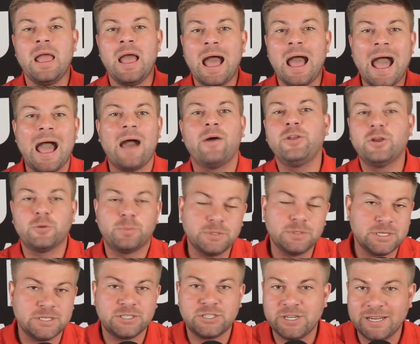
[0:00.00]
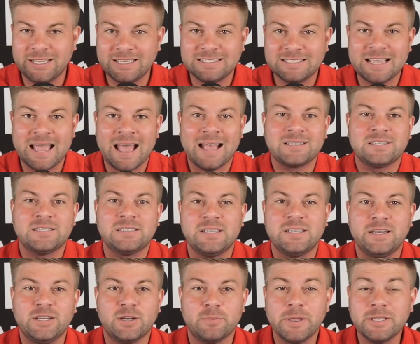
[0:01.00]
how you're positioning SaaS
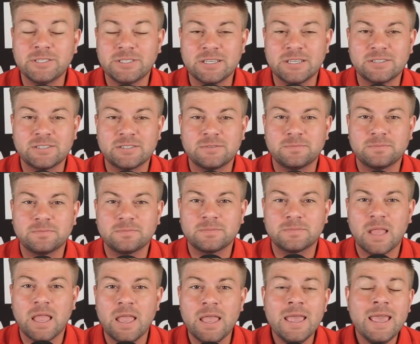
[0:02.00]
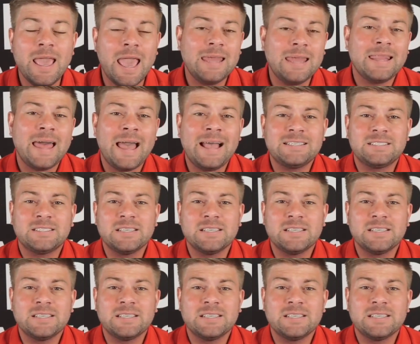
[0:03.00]
in your business. And lastly,